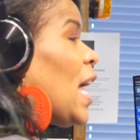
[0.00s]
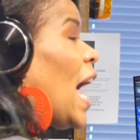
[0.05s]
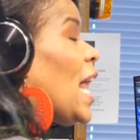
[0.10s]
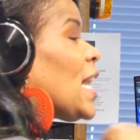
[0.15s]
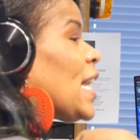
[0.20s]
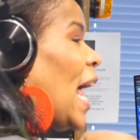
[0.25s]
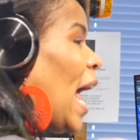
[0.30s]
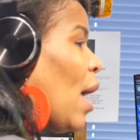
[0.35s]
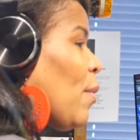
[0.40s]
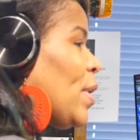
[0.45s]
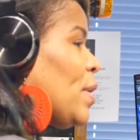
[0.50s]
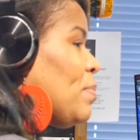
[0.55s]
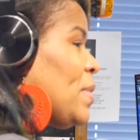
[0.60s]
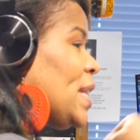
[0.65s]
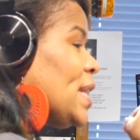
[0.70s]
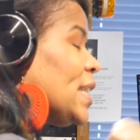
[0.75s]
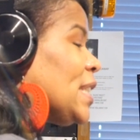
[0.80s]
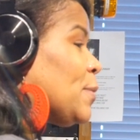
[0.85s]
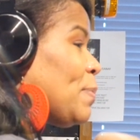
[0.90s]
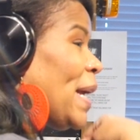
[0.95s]
allowing me
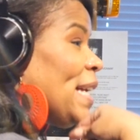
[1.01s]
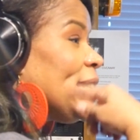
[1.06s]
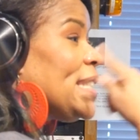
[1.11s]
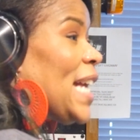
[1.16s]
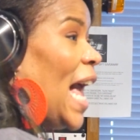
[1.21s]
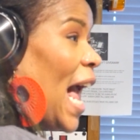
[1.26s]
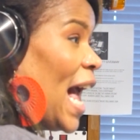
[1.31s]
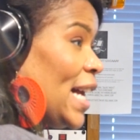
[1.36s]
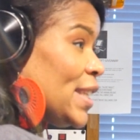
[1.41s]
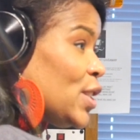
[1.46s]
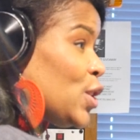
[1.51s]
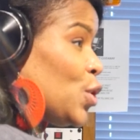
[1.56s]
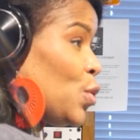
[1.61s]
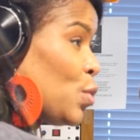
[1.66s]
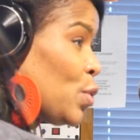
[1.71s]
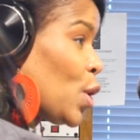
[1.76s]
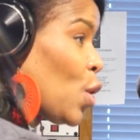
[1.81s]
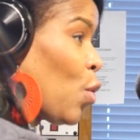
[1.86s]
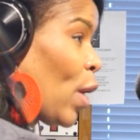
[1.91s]
the space to ask you the